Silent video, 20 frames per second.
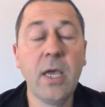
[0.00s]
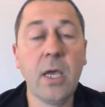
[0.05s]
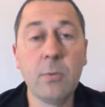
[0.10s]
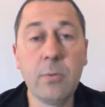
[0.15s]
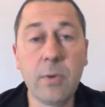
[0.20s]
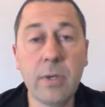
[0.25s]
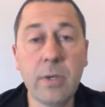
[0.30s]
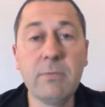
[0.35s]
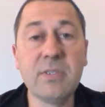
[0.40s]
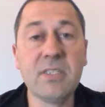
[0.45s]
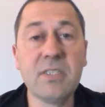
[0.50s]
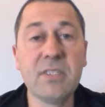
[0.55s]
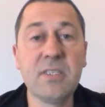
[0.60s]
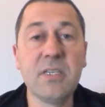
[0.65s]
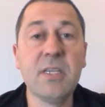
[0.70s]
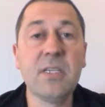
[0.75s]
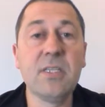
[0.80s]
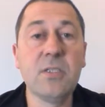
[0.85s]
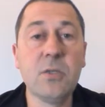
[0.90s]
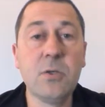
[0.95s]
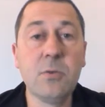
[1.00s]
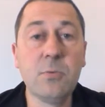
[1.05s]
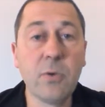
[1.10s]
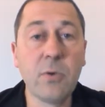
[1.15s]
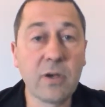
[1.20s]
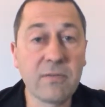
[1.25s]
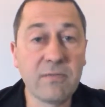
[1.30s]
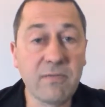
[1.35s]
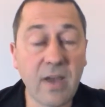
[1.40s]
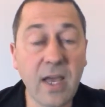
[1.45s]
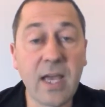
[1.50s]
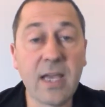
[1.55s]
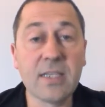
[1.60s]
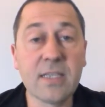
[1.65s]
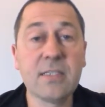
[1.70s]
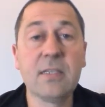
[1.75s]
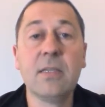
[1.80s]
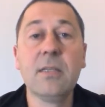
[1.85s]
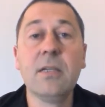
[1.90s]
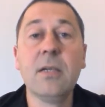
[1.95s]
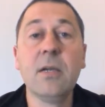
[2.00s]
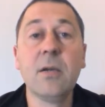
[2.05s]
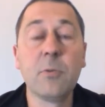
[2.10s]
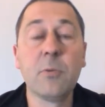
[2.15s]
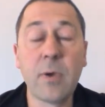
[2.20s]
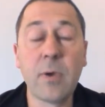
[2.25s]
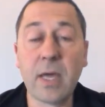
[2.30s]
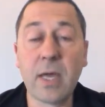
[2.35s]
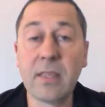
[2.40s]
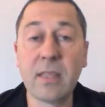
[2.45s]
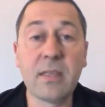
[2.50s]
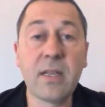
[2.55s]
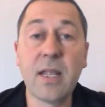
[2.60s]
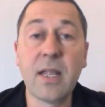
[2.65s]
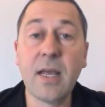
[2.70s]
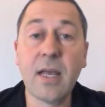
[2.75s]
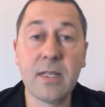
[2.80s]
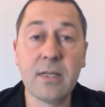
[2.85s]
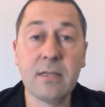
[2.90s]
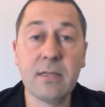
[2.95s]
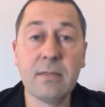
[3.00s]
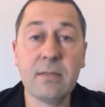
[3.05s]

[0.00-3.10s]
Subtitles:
and we would suggest you work fast rather than hard.